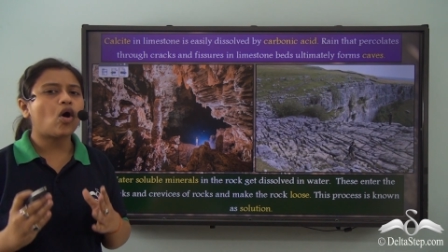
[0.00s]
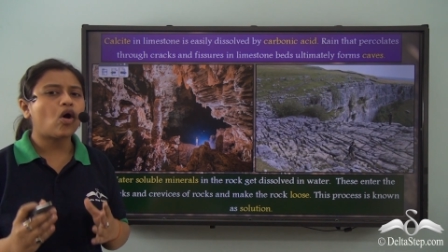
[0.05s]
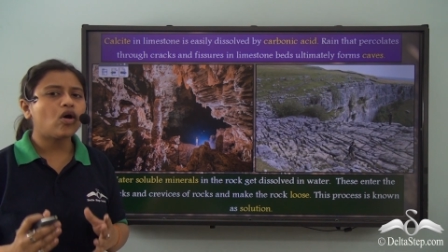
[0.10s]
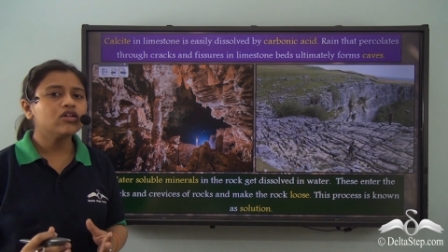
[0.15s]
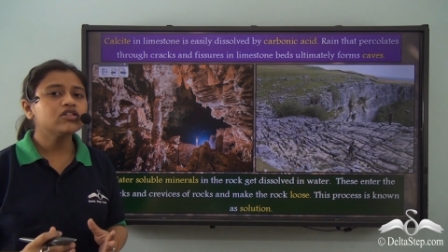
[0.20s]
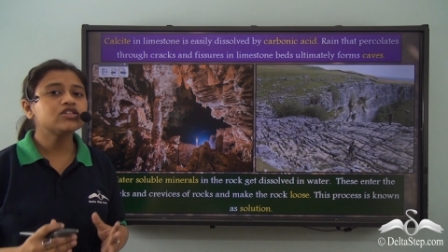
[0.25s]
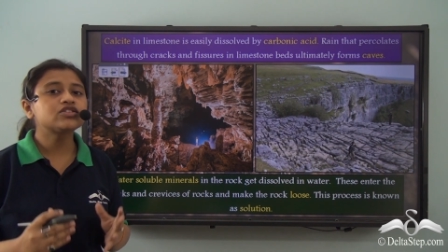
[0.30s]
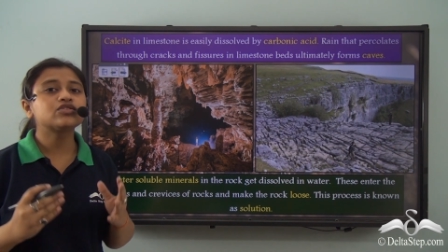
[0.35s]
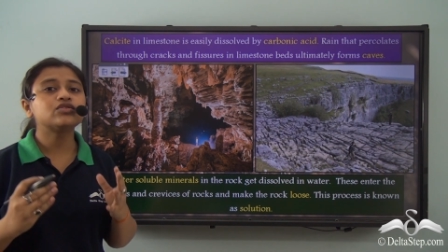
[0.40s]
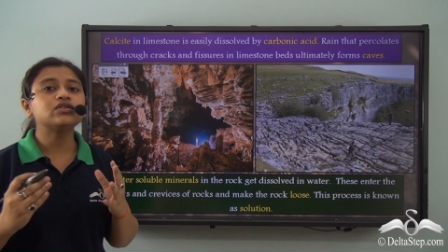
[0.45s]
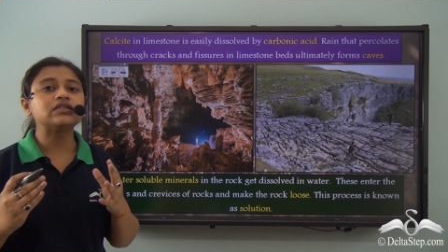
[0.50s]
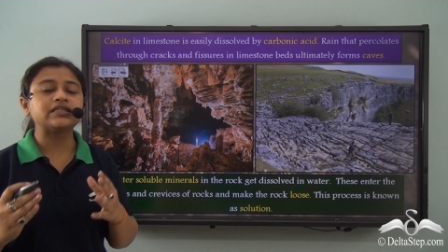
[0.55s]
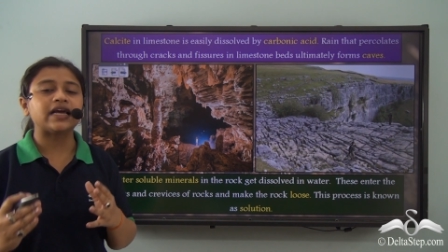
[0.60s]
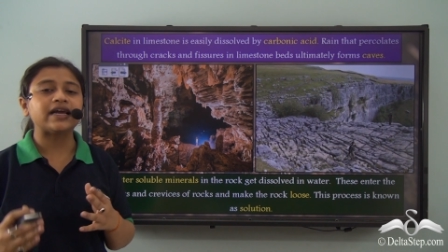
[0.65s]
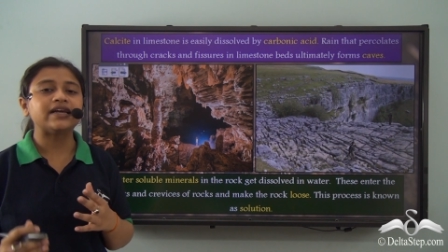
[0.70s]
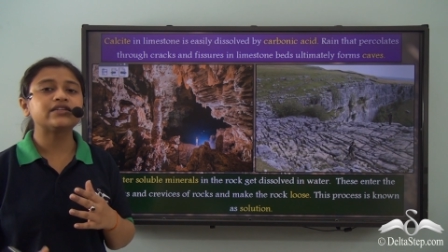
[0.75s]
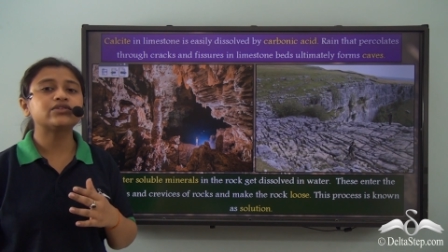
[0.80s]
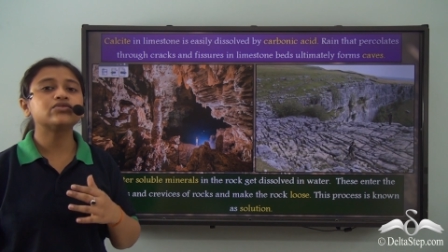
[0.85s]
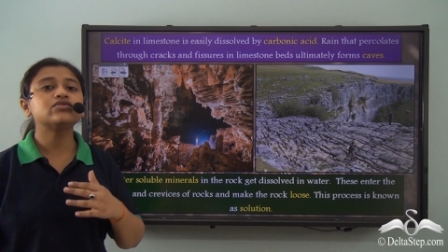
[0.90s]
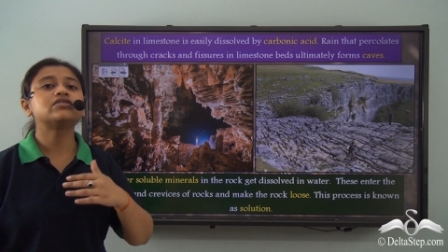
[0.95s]
also
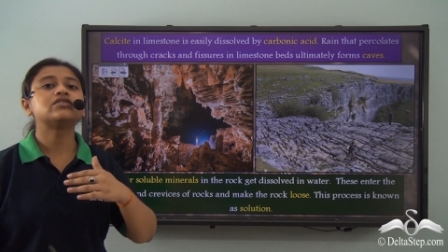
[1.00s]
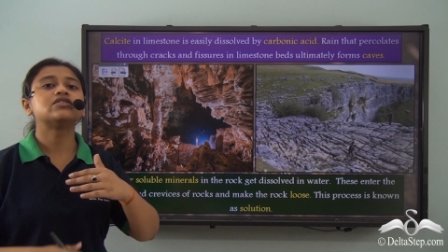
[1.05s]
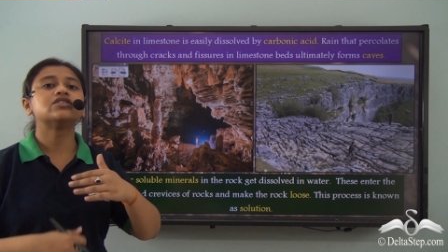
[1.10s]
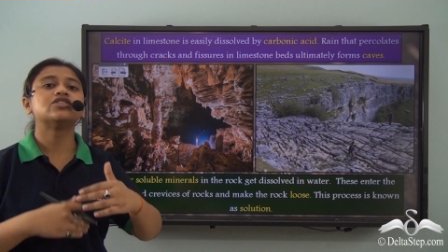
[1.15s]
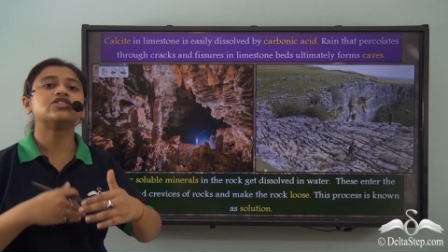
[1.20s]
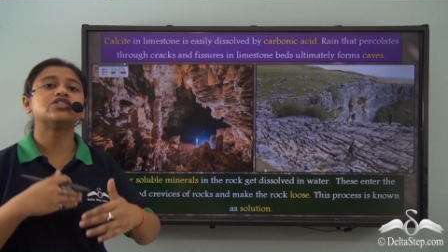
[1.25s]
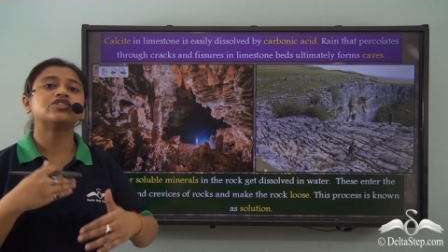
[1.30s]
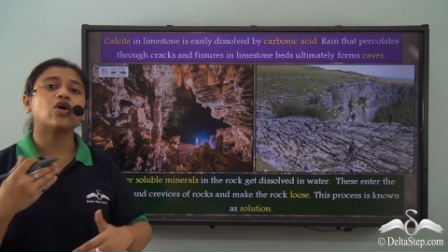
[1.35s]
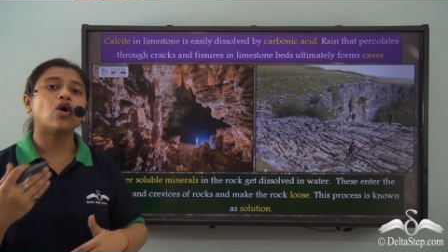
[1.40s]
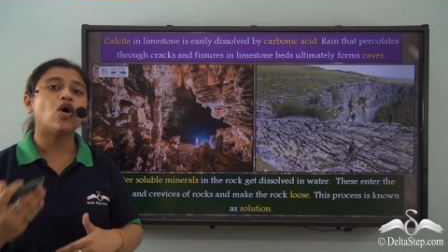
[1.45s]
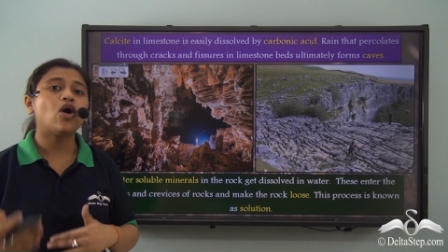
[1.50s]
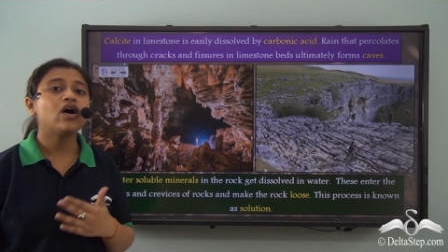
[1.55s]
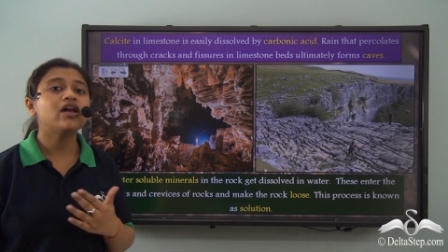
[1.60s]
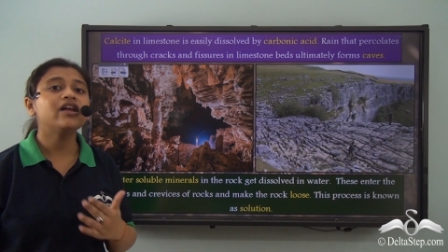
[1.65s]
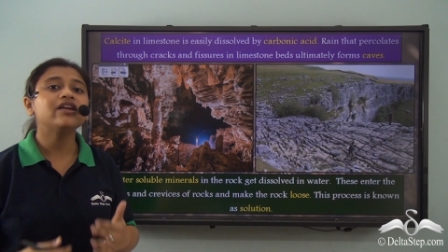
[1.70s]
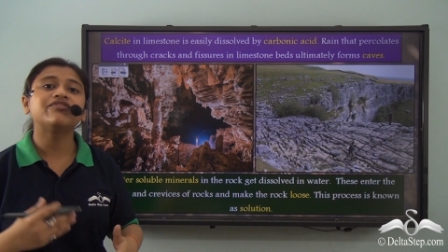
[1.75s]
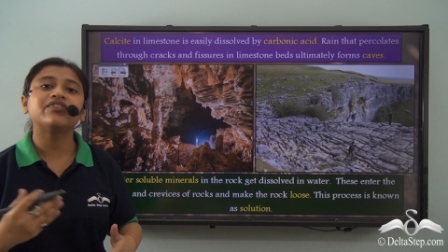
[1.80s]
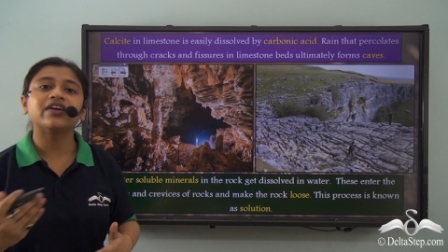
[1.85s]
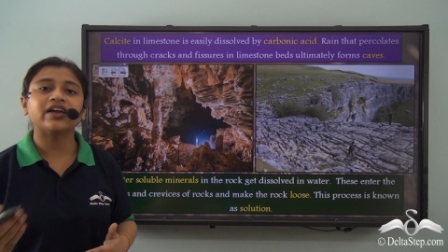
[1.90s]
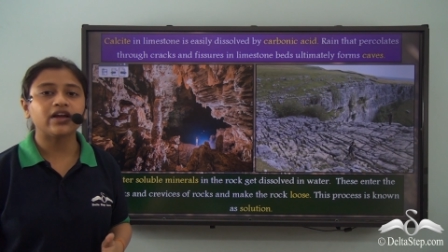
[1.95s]
tend to
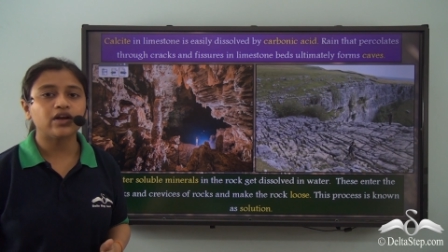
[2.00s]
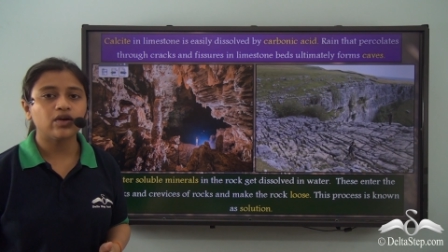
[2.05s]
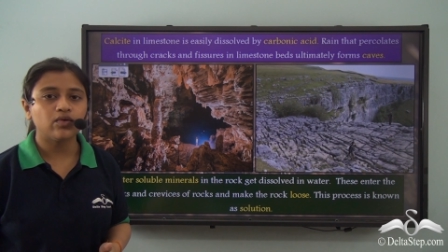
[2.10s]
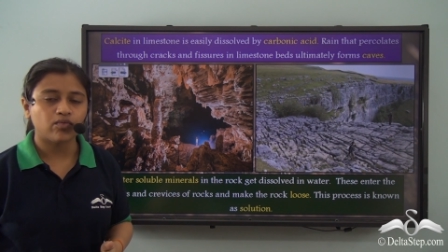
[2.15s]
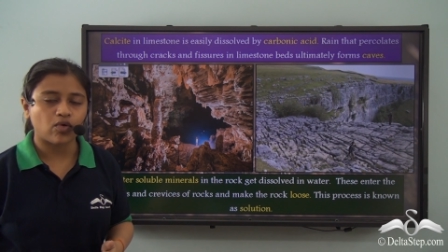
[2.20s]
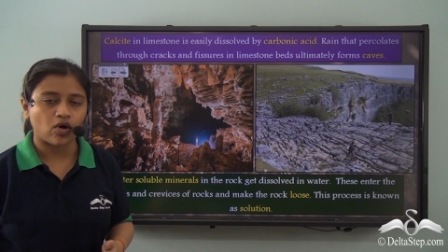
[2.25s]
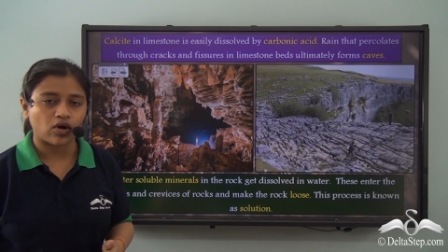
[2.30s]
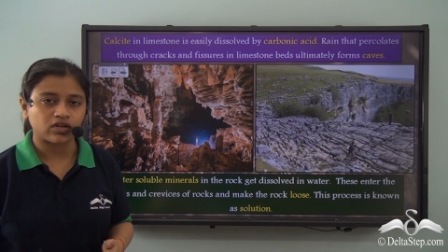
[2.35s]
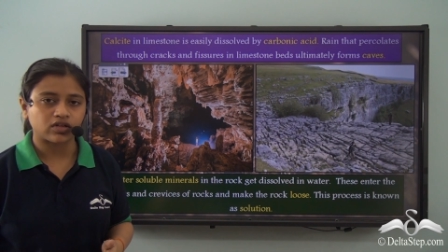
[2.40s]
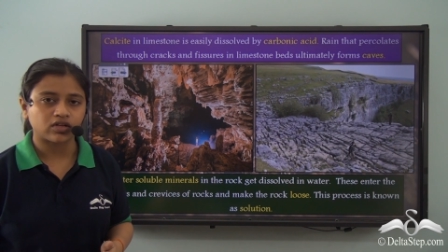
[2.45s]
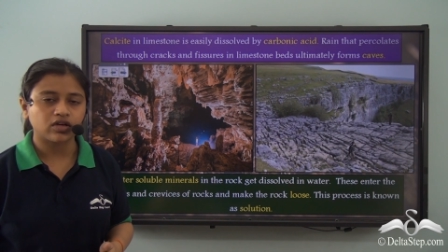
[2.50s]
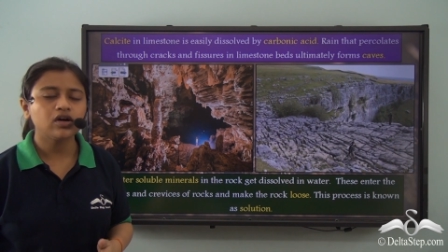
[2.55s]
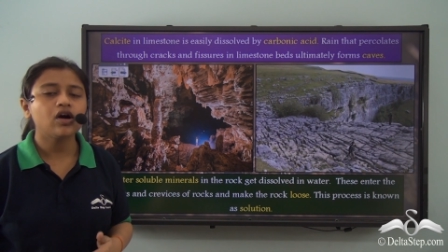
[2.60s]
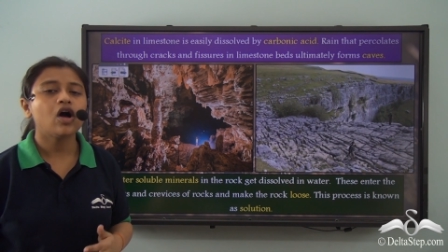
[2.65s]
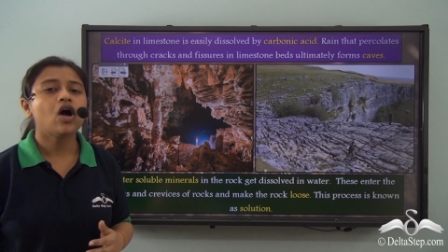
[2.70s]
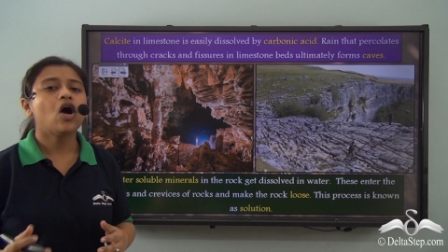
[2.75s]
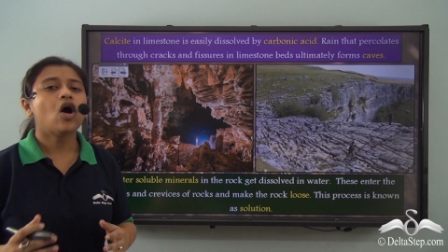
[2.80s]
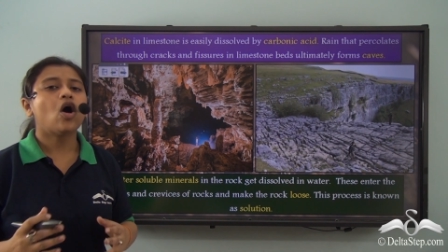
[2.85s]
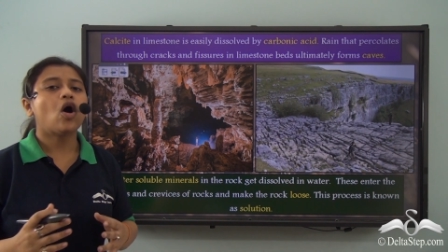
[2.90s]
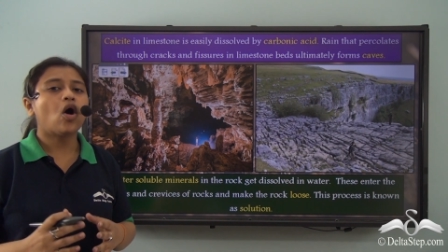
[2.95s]
dissolve in water